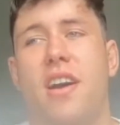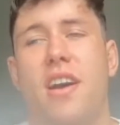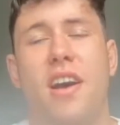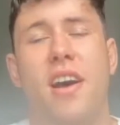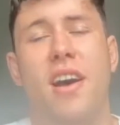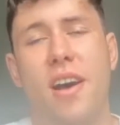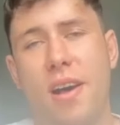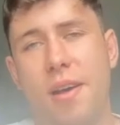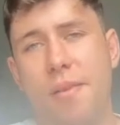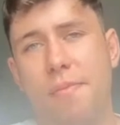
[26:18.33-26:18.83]

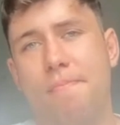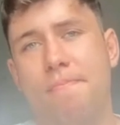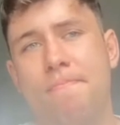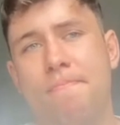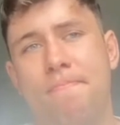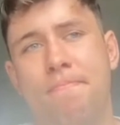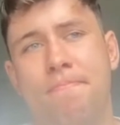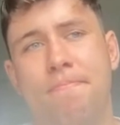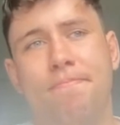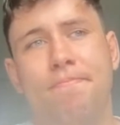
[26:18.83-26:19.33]
I
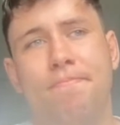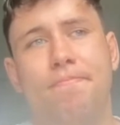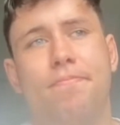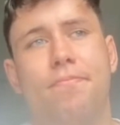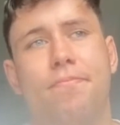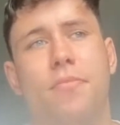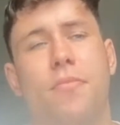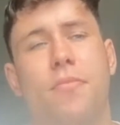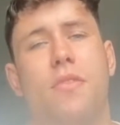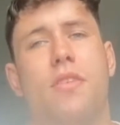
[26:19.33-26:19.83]

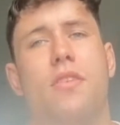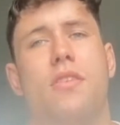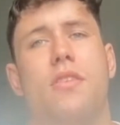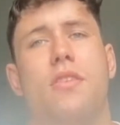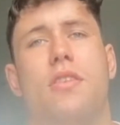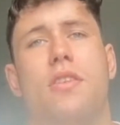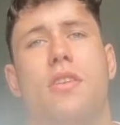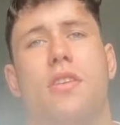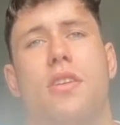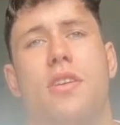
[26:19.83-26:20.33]

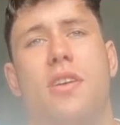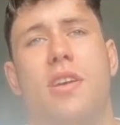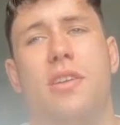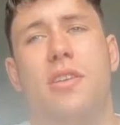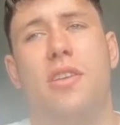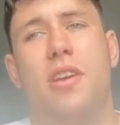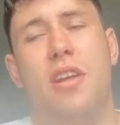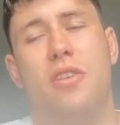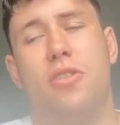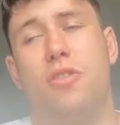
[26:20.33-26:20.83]

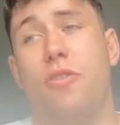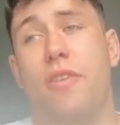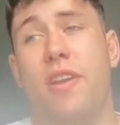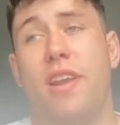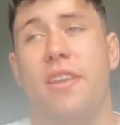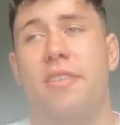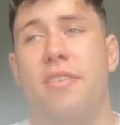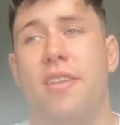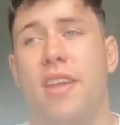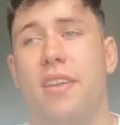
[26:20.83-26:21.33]
don't
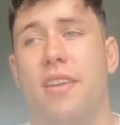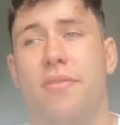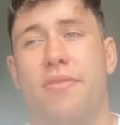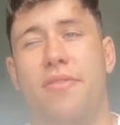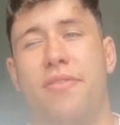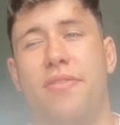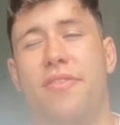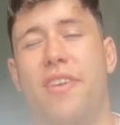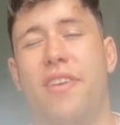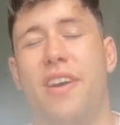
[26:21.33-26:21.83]
really think
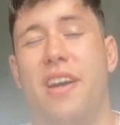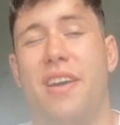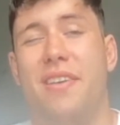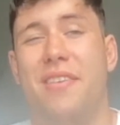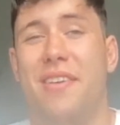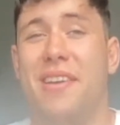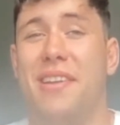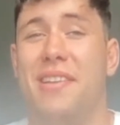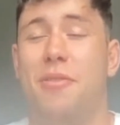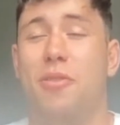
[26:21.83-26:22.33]

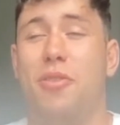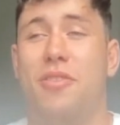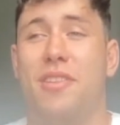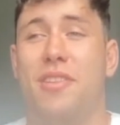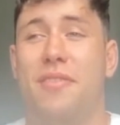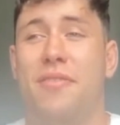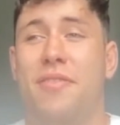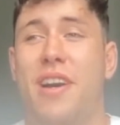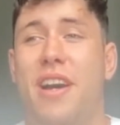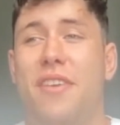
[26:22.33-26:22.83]
5
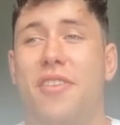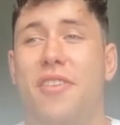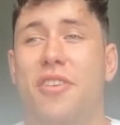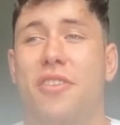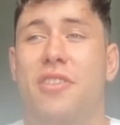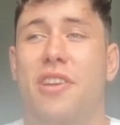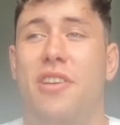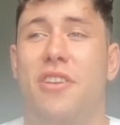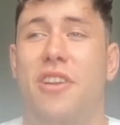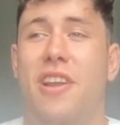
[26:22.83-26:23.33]

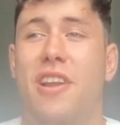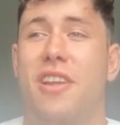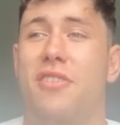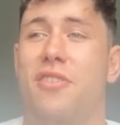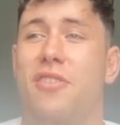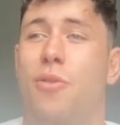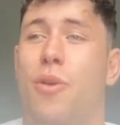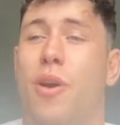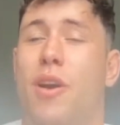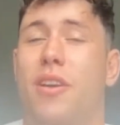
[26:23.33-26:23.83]
years down the line
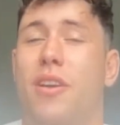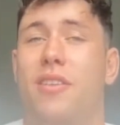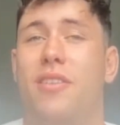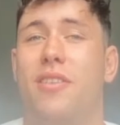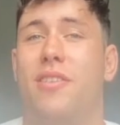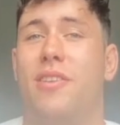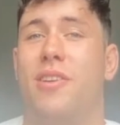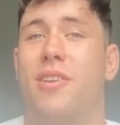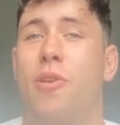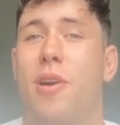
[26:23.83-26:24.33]
is quite
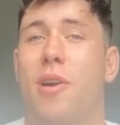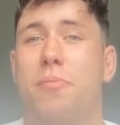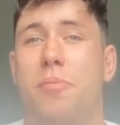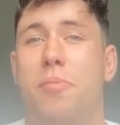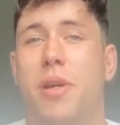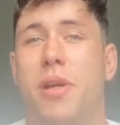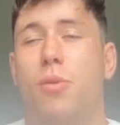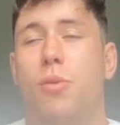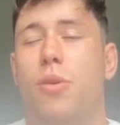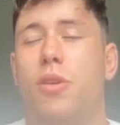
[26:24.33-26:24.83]
a
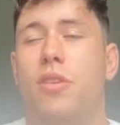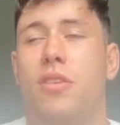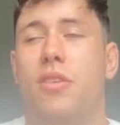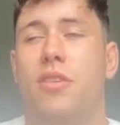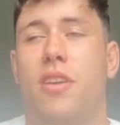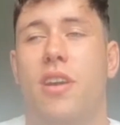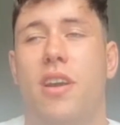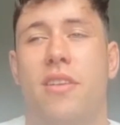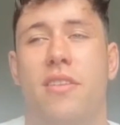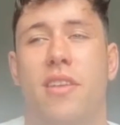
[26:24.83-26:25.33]
big one.
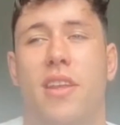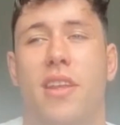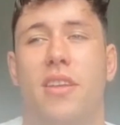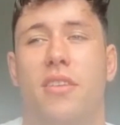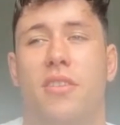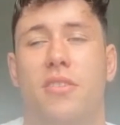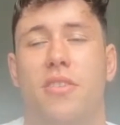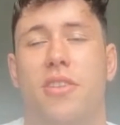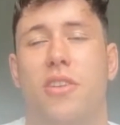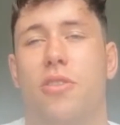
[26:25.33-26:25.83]
I think
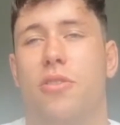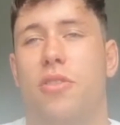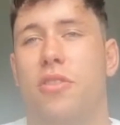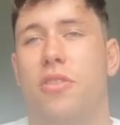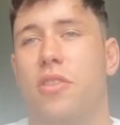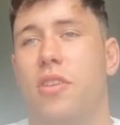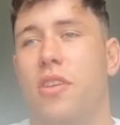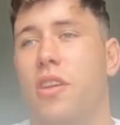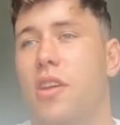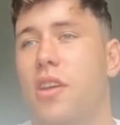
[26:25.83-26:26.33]
that
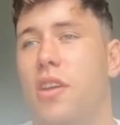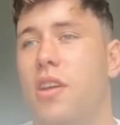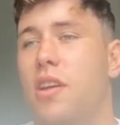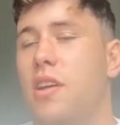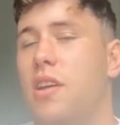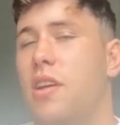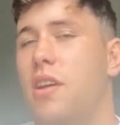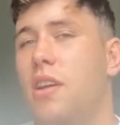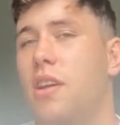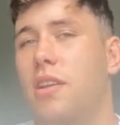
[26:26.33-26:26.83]
that
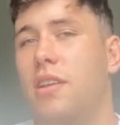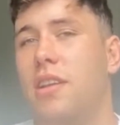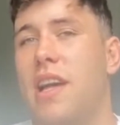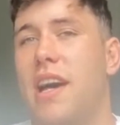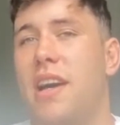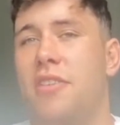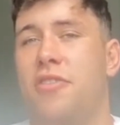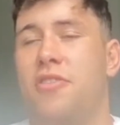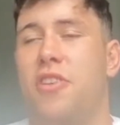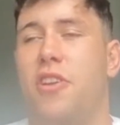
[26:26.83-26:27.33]

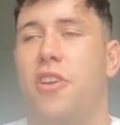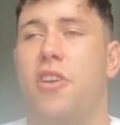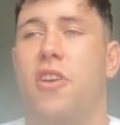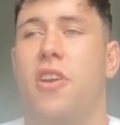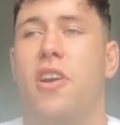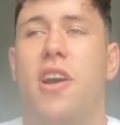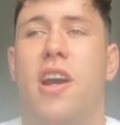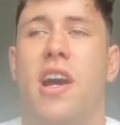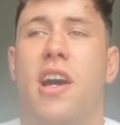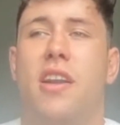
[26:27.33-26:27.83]
last
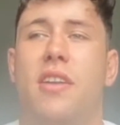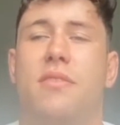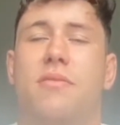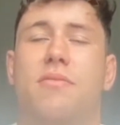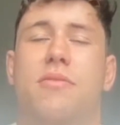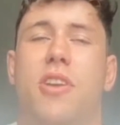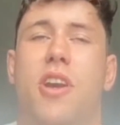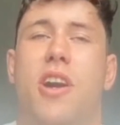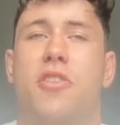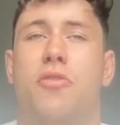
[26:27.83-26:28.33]
year
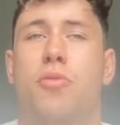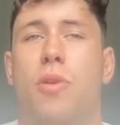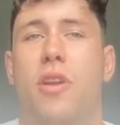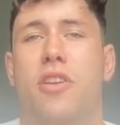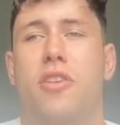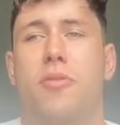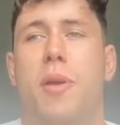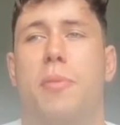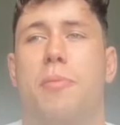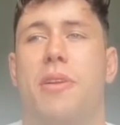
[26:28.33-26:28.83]
I just
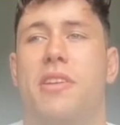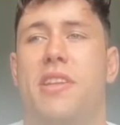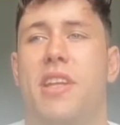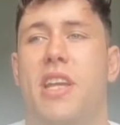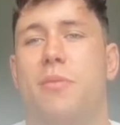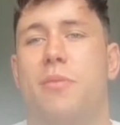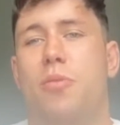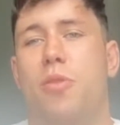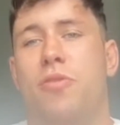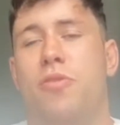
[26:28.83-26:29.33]
wanted to make my
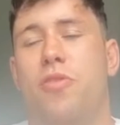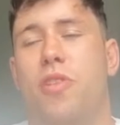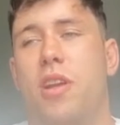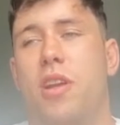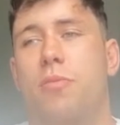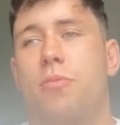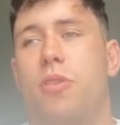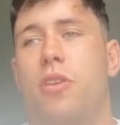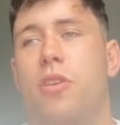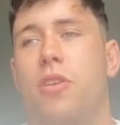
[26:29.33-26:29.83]
debut for
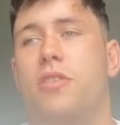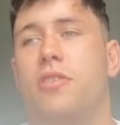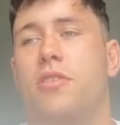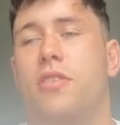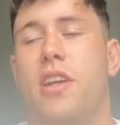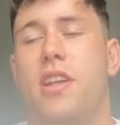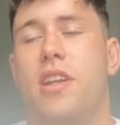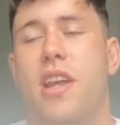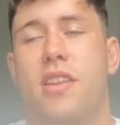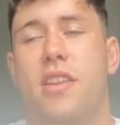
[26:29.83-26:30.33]
Edinburgh,
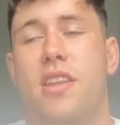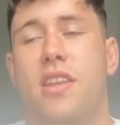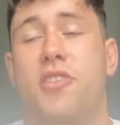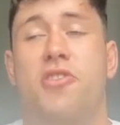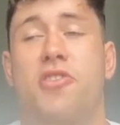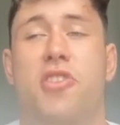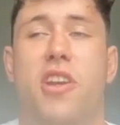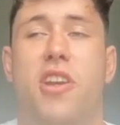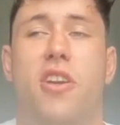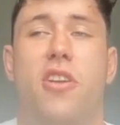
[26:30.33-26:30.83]
and then
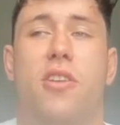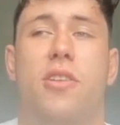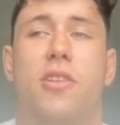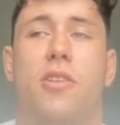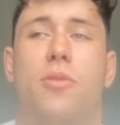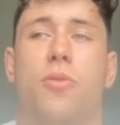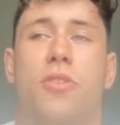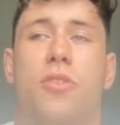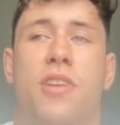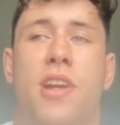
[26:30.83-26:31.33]
this
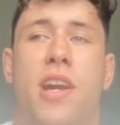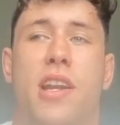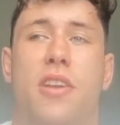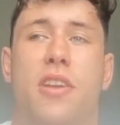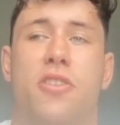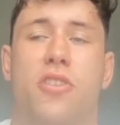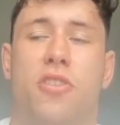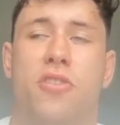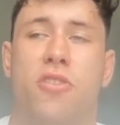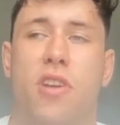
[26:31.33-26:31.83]
year was kind
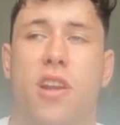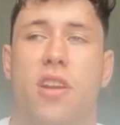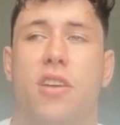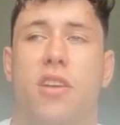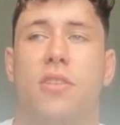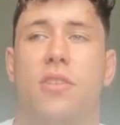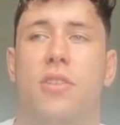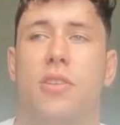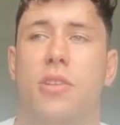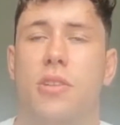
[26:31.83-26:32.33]
of just trying
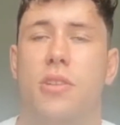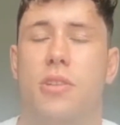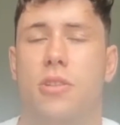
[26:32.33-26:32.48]
to.